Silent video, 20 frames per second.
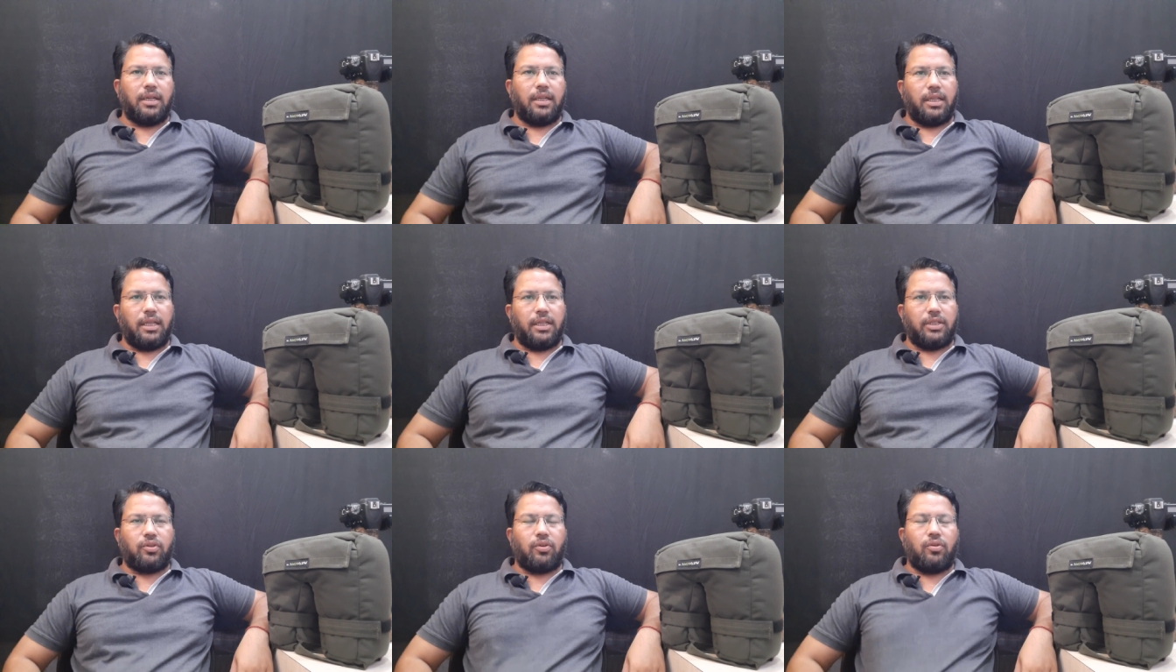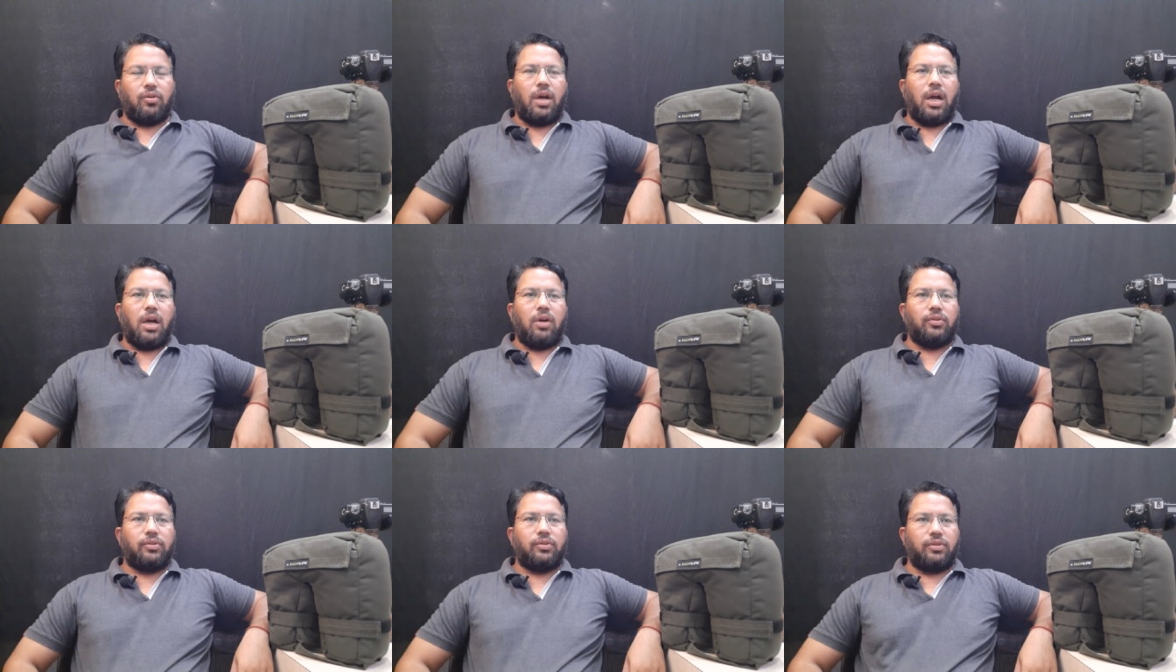let's go
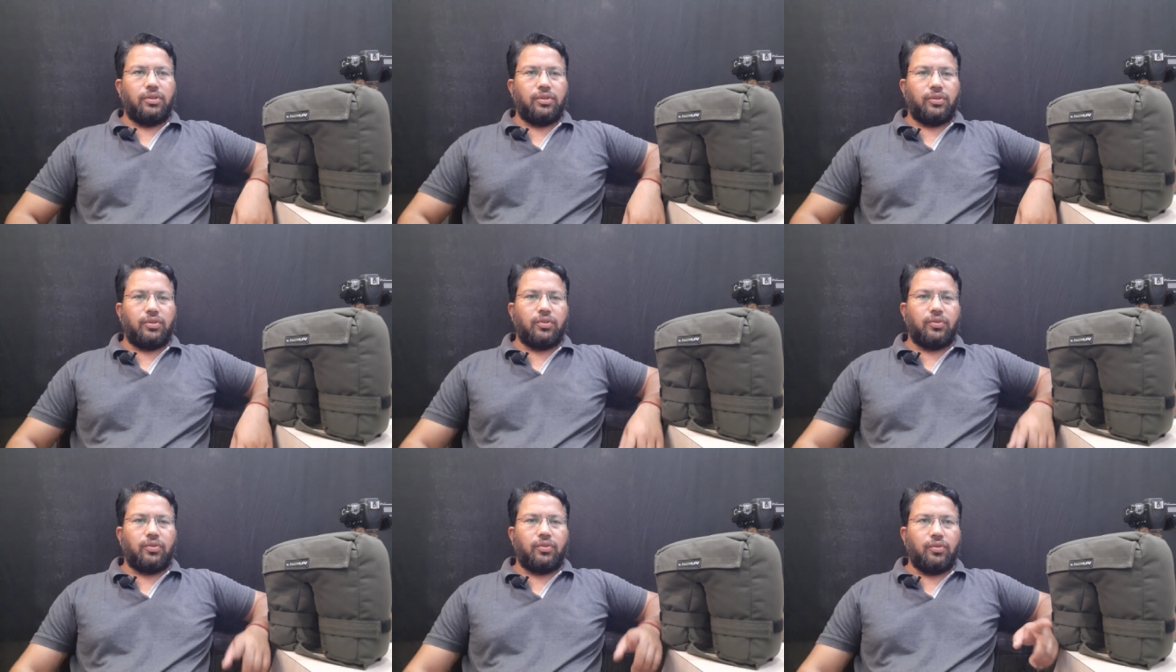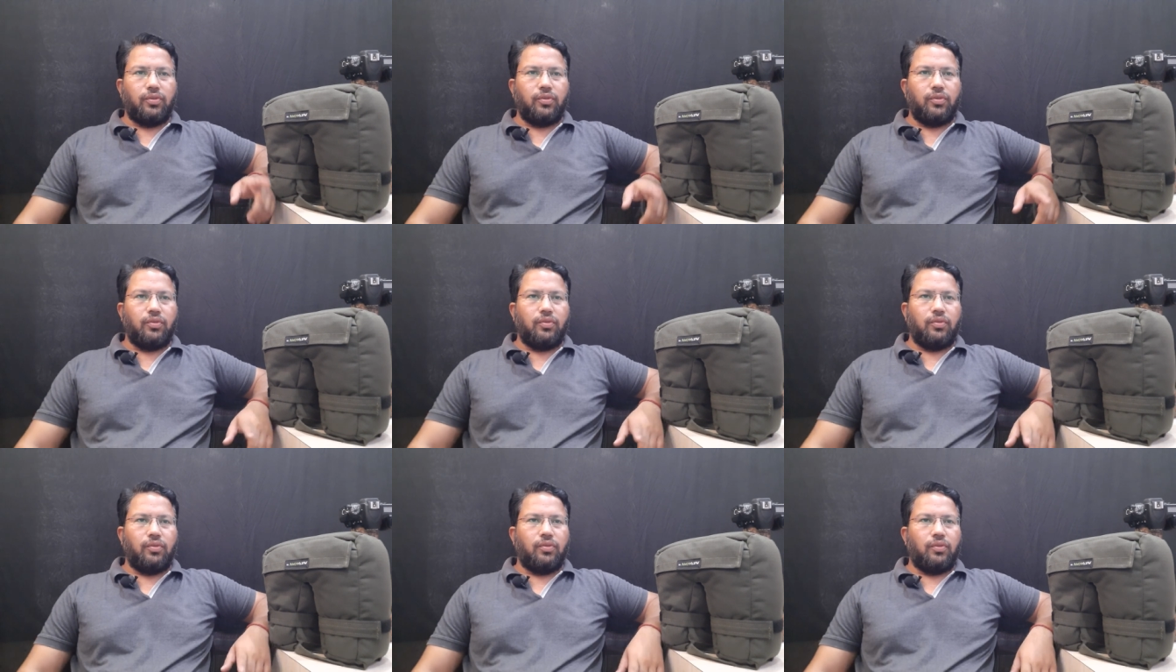out to do
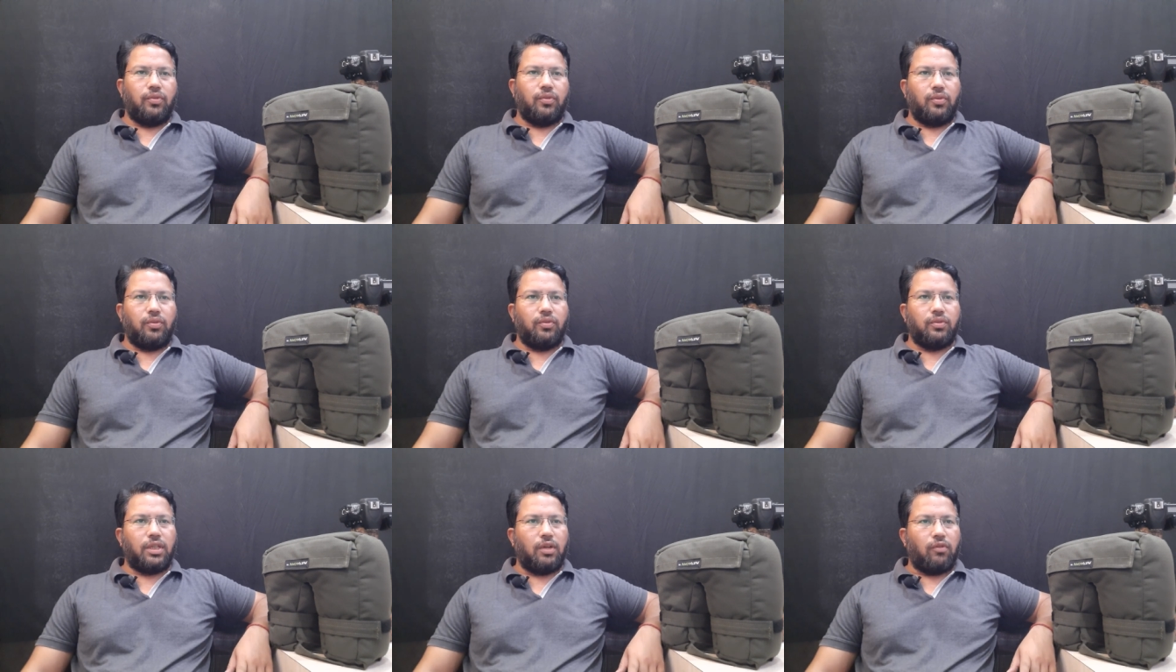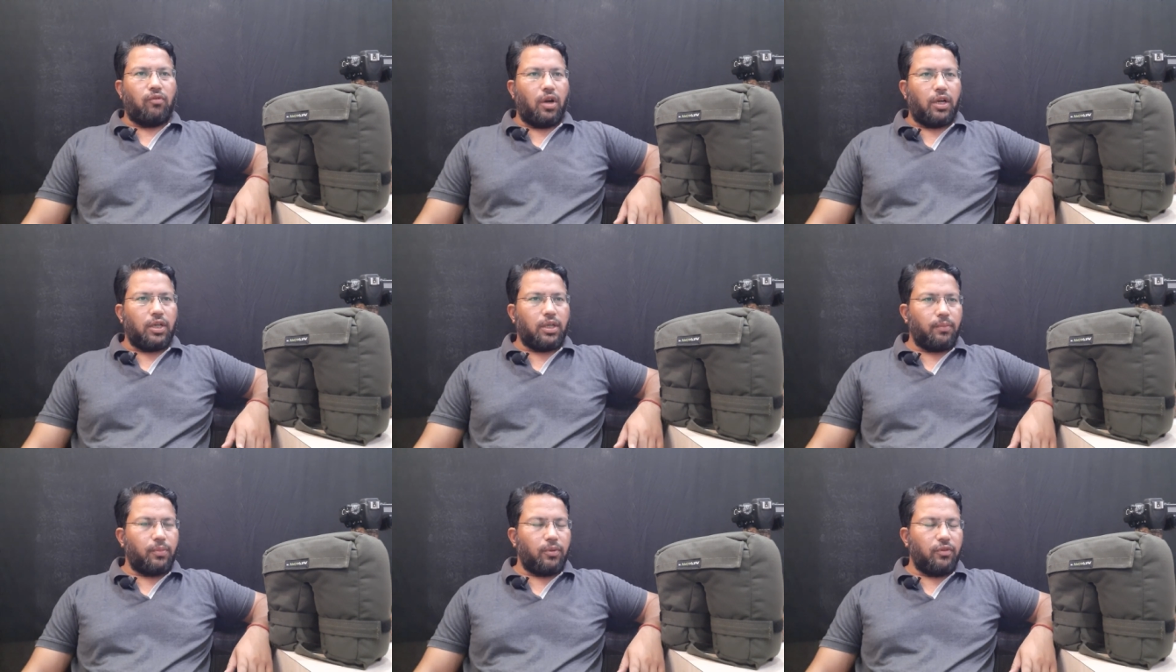the
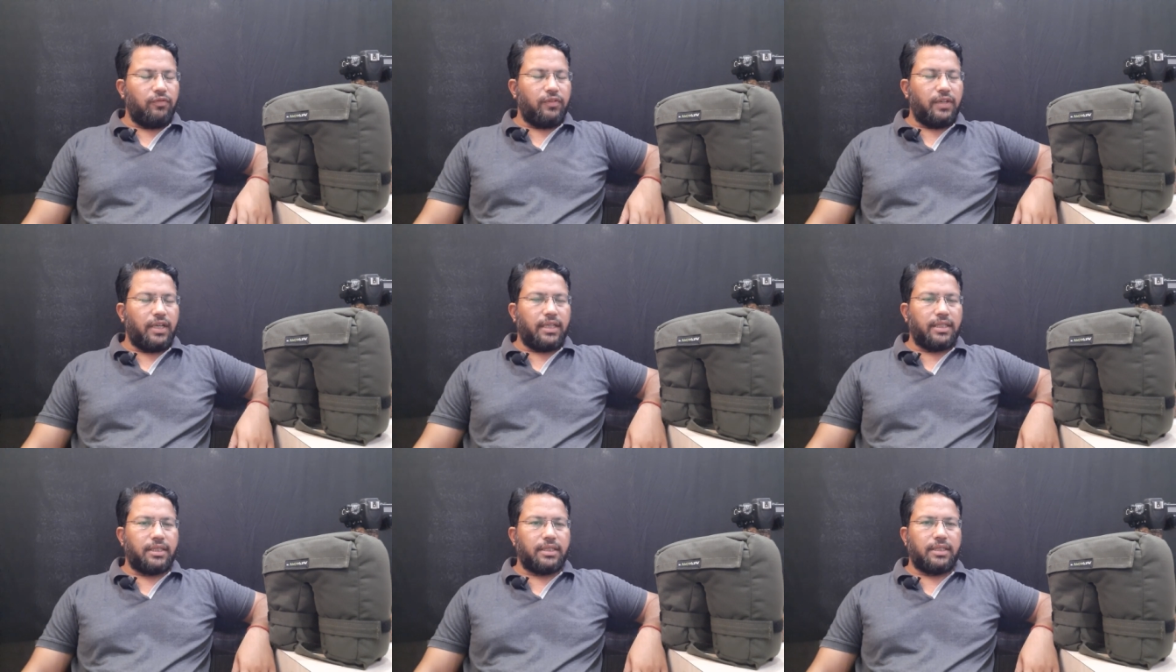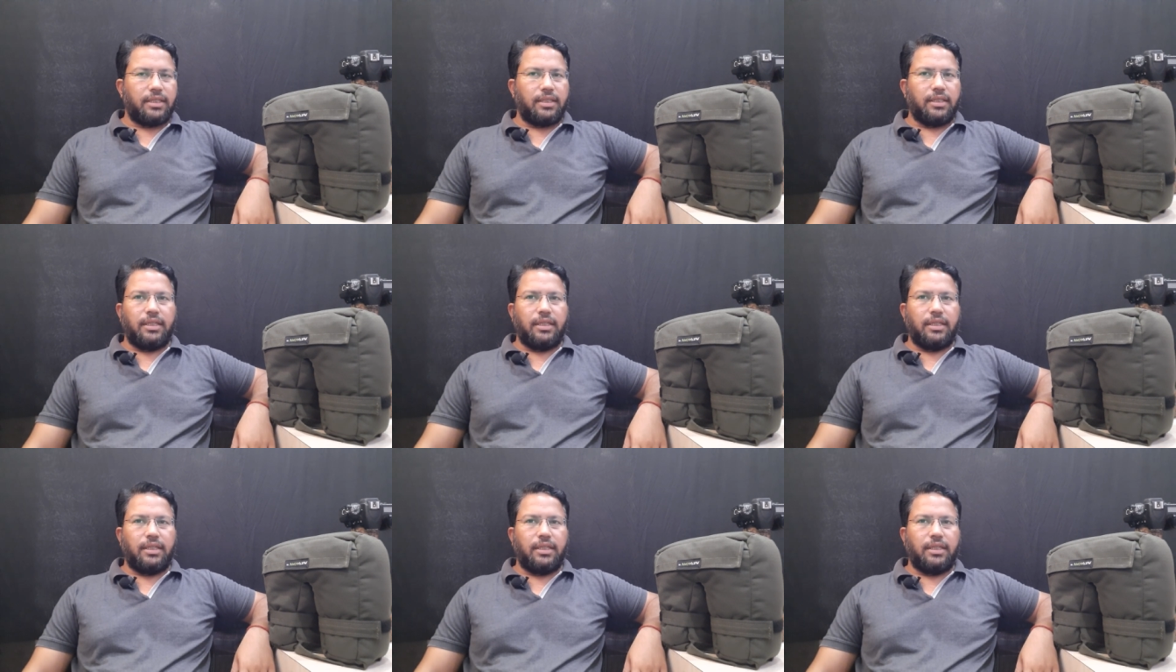waterproof test